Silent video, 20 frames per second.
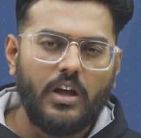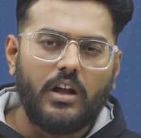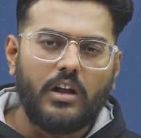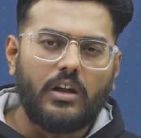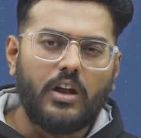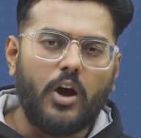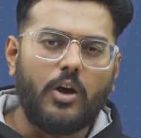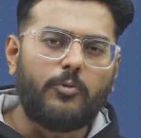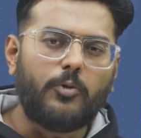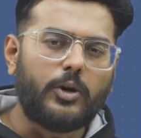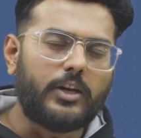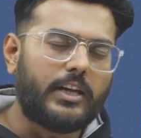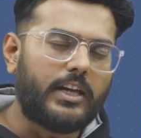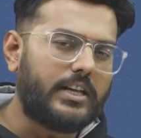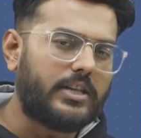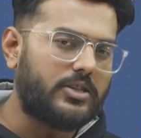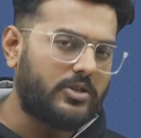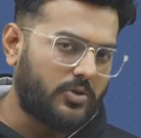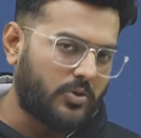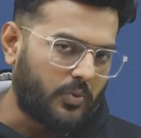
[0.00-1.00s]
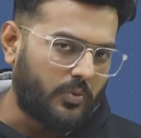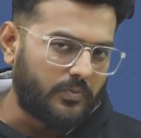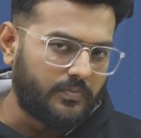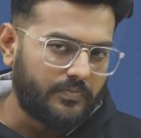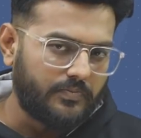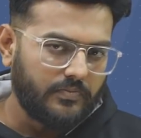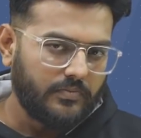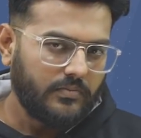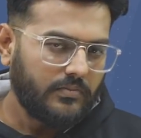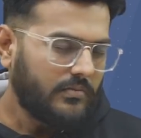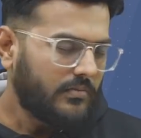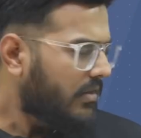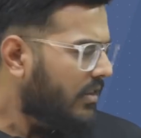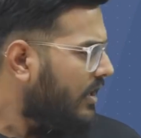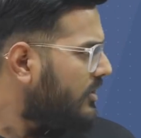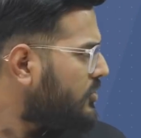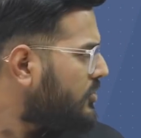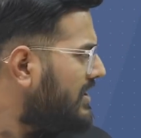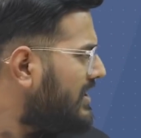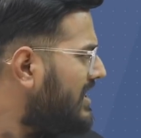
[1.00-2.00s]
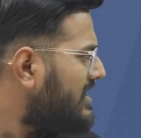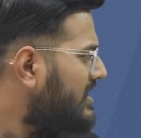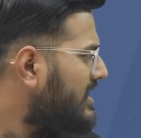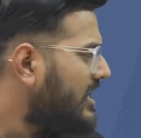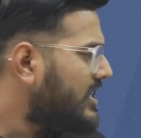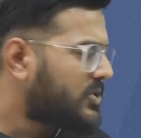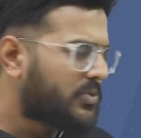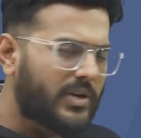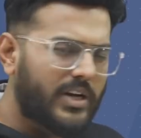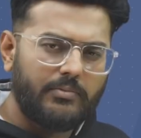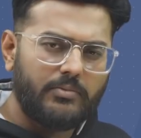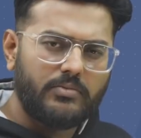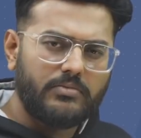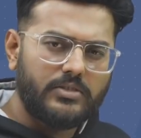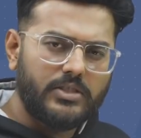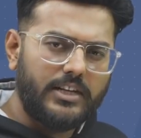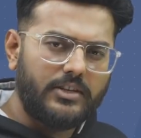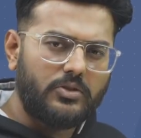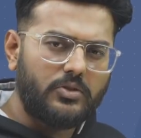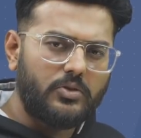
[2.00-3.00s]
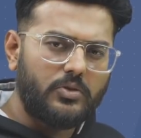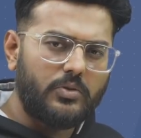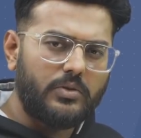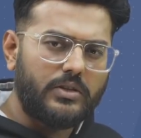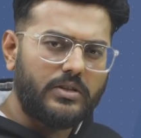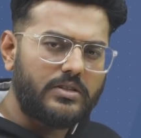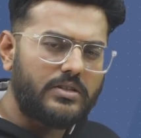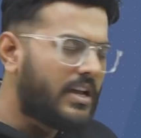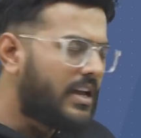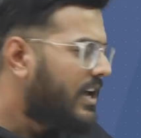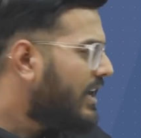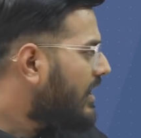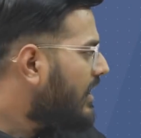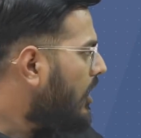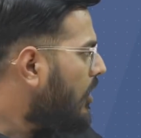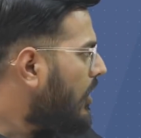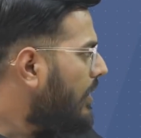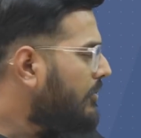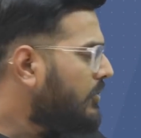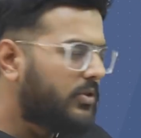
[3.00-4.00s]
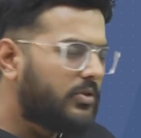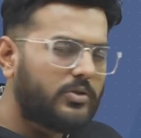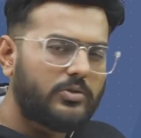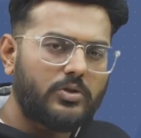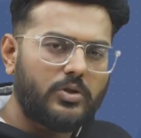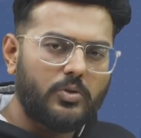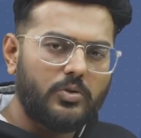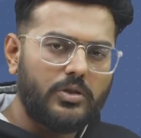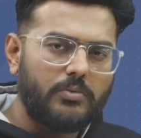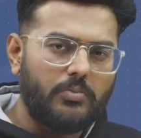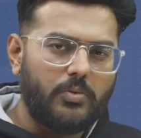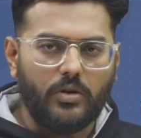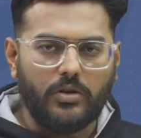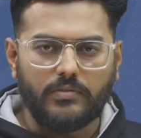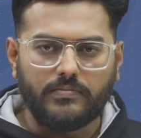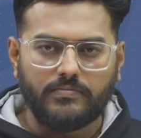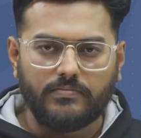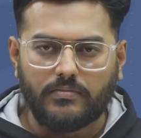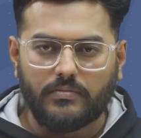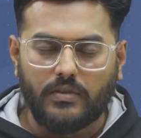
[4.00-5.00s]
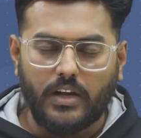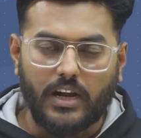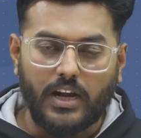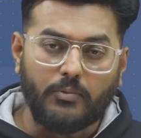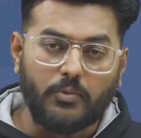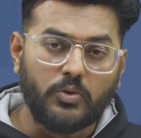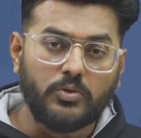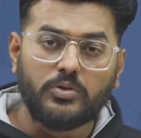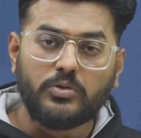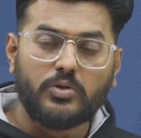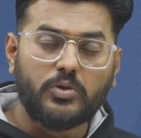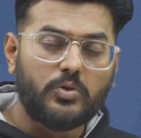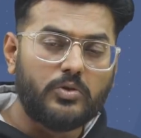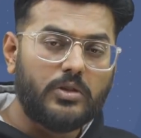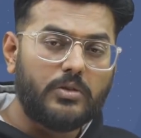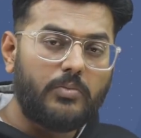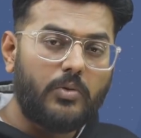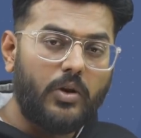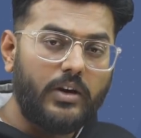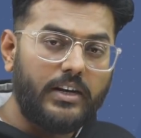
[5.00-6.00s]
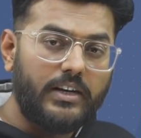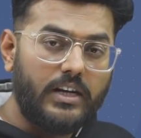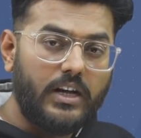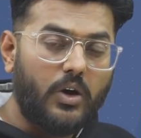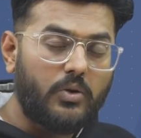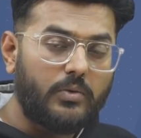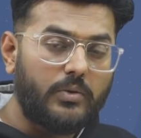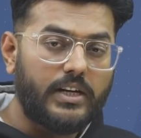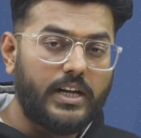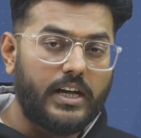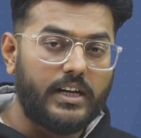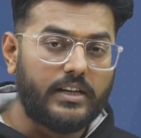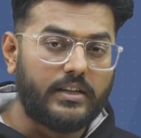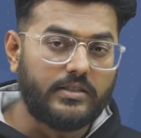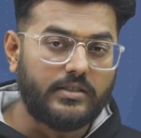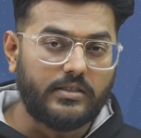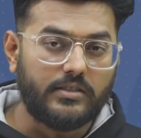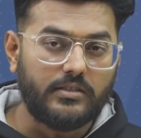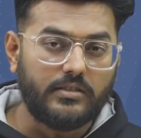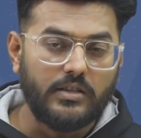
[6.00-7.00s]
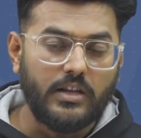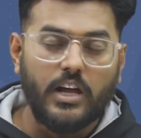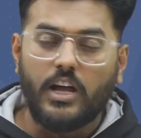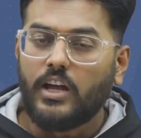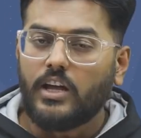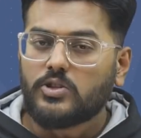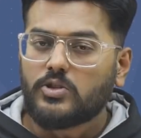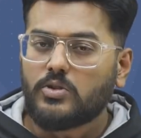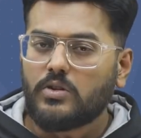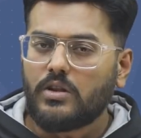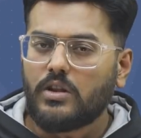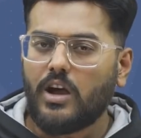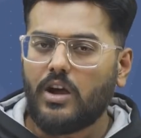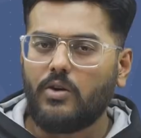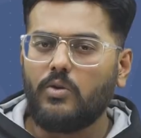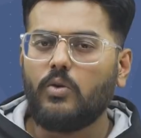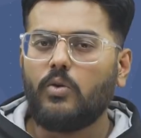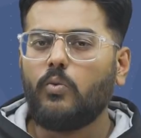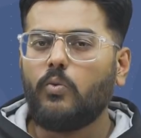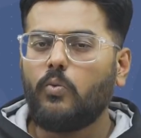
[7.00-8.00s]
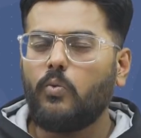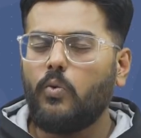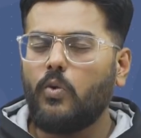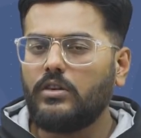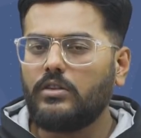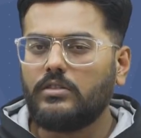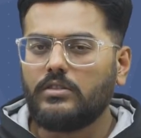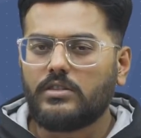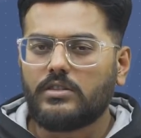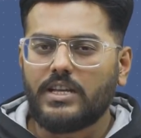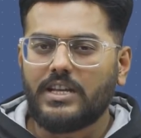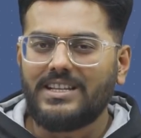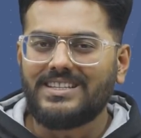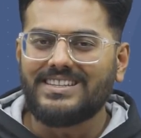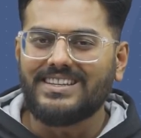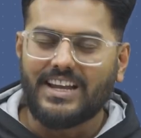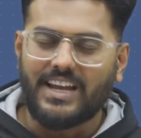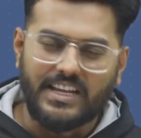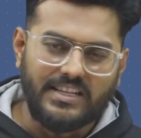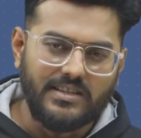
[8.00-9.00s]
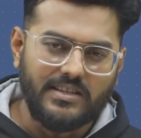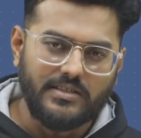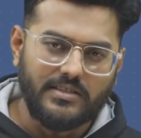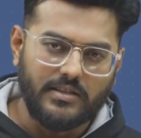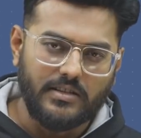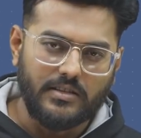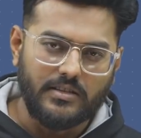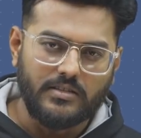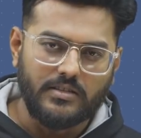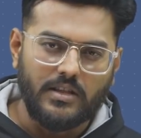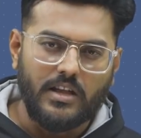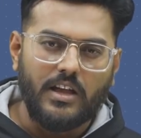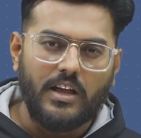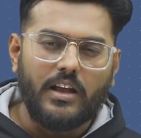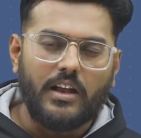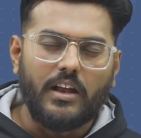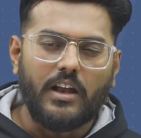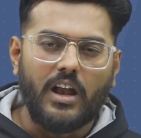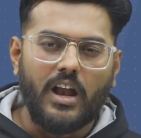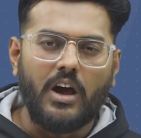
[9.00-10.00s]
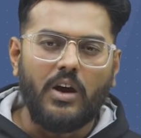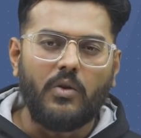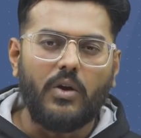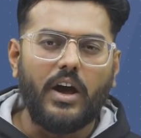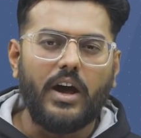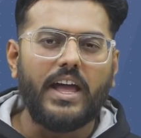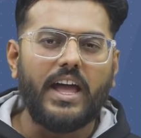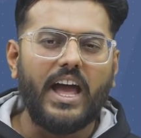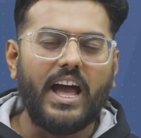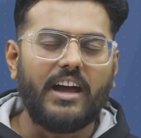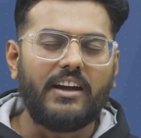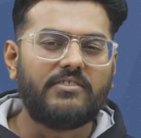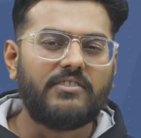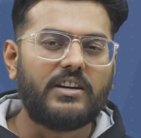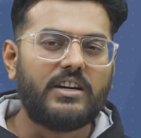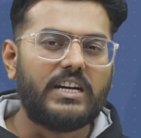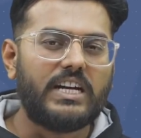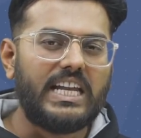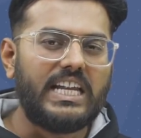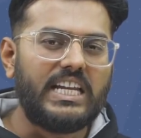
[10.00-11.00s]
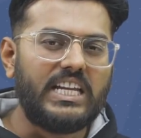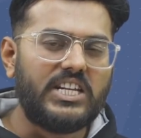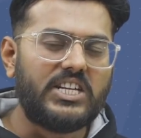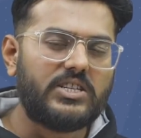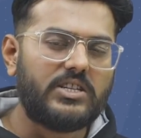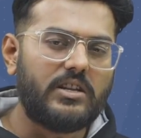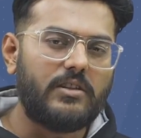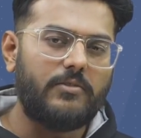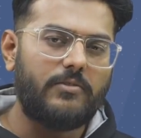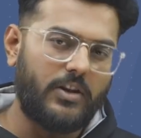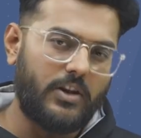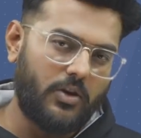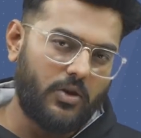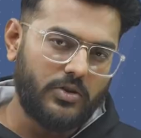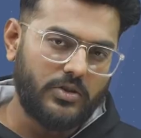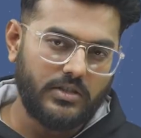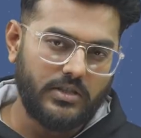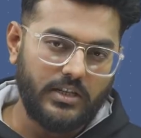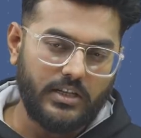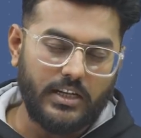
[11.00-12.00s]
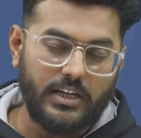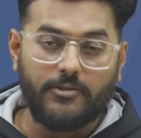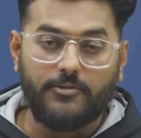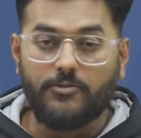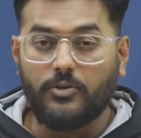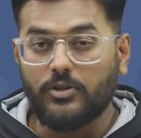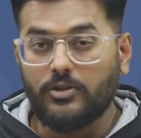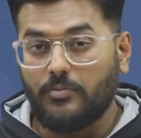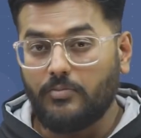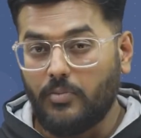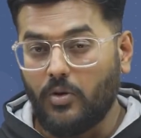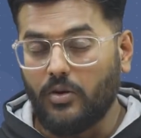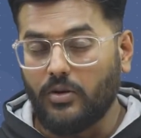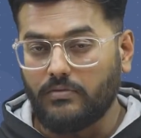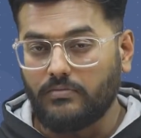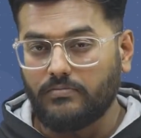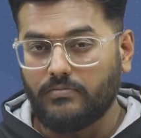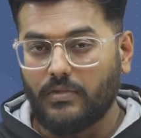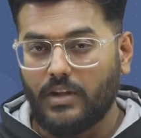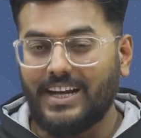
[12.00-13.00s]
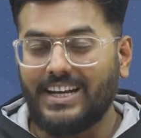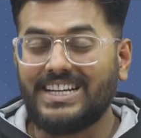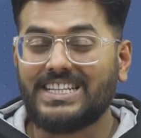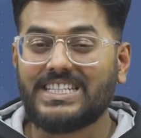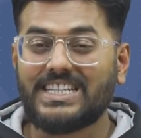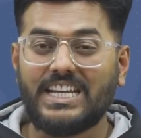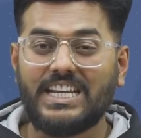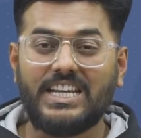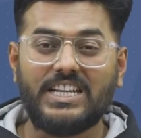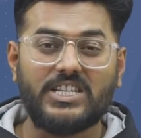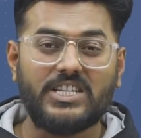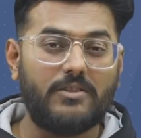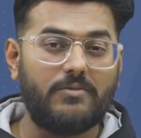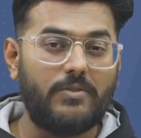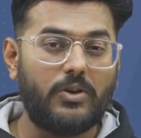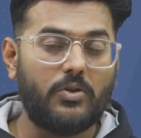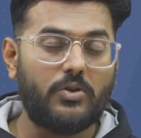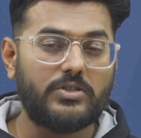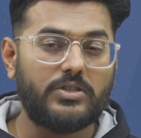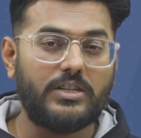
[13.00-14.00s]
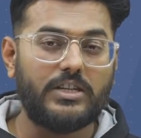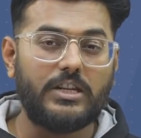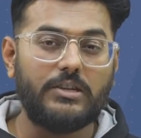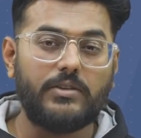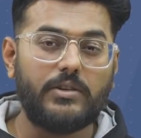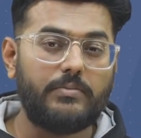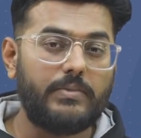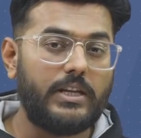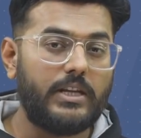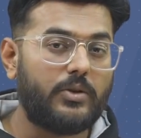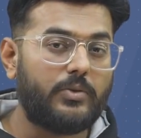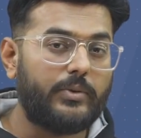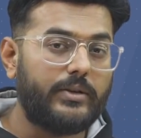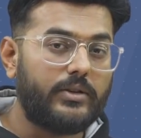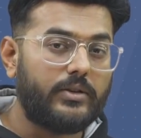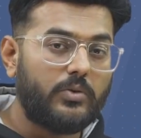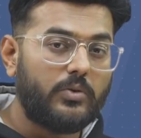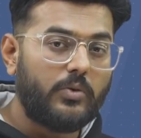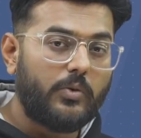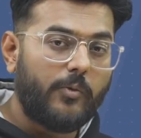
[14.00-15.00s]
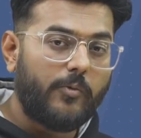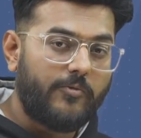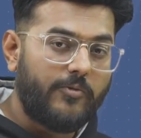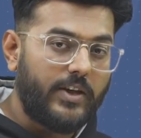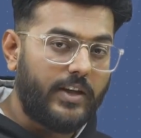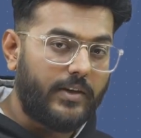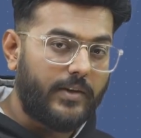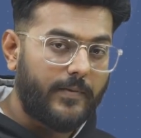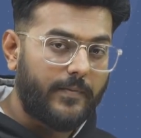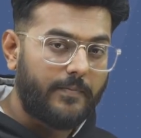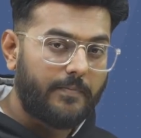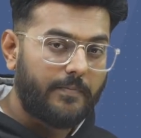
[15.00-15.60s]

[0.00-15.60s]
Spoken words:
Now for case 2, so in this case what I'm trying to do is, now I'm going to throw the ball. And I'm going to throw the ball in downward direction. So now what the change arises is, now I have an initial velocity for the ball, and its initial velocity will be equal to v.